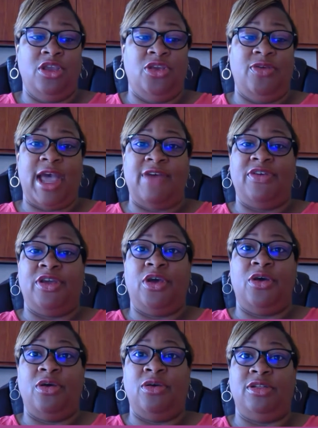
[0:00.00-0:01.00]
you have a
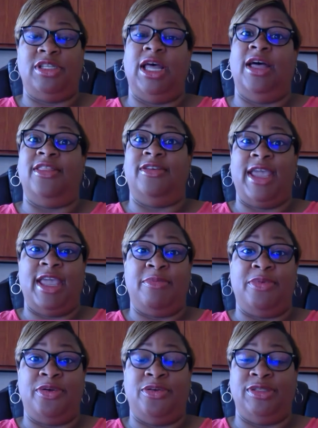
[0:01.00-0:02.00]
coach, the other
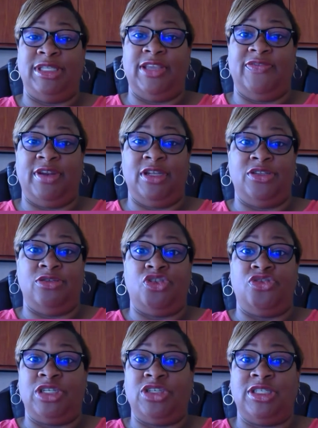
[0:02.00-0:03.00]
Amber, who's given us
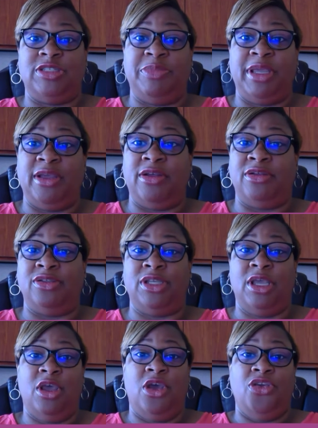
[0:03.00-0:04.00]
nutritious meals.
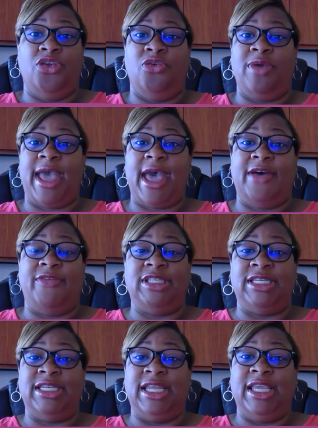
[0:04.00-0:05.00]
You have
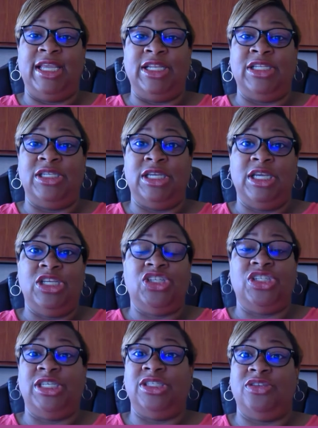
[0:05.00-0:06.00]
Deneen,
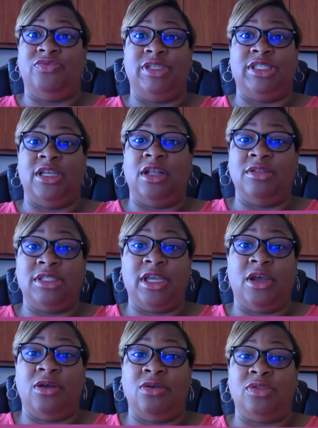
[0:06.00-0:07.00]
she's the results
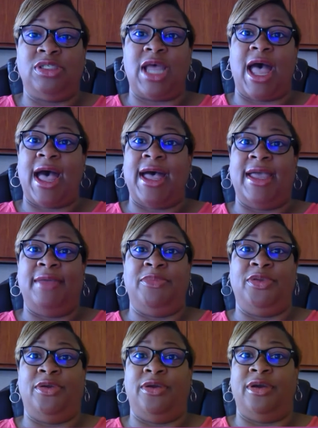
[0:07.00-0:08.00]
coach.
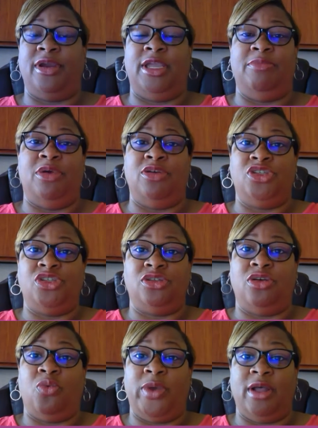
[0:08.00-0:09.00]
I'm your
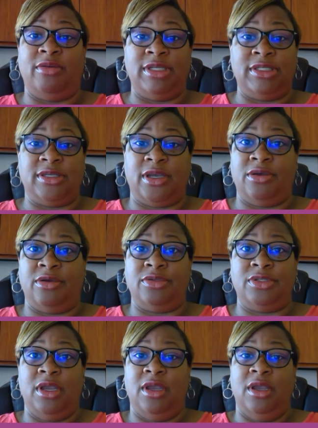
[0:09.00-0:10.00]
emotional wellness coach.